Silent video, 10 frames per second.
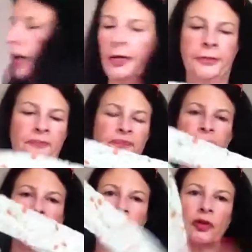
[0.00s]

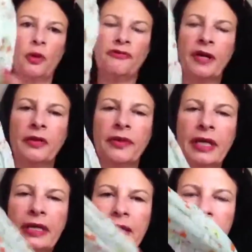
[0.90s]
So I found
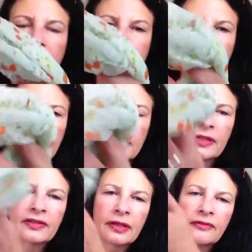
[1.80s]
these
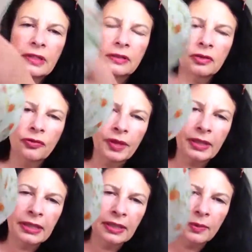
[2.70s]
lovely little
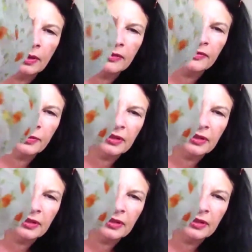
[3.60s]
crinkly ones with